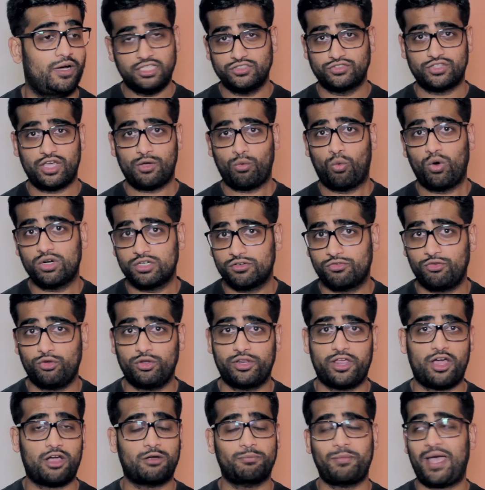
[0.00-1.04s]
He's a
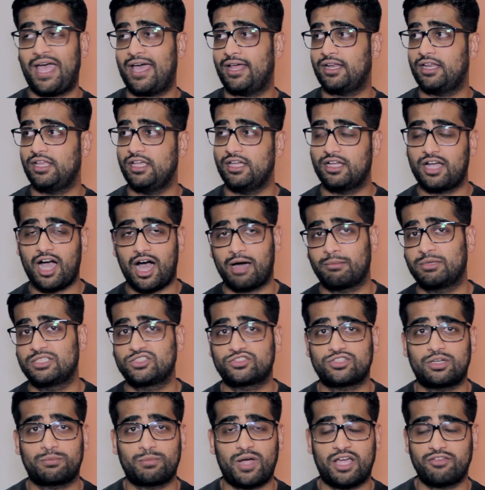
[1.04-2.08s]
wonderful young man, he
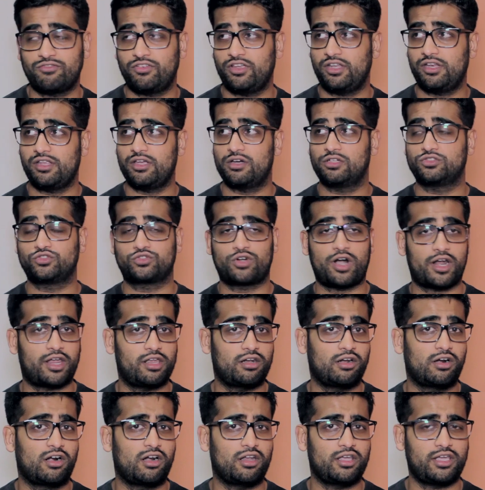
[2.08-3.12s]
comments on my videos
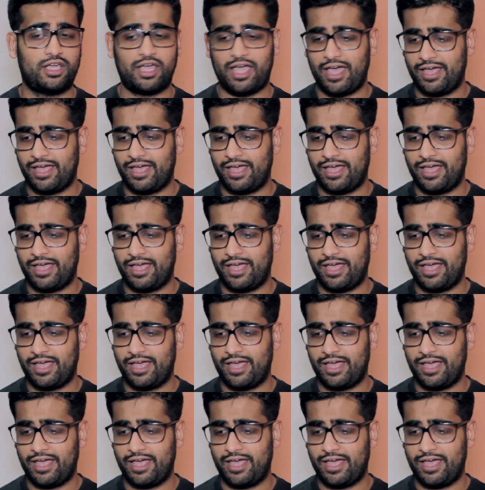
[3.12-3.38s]
regularly,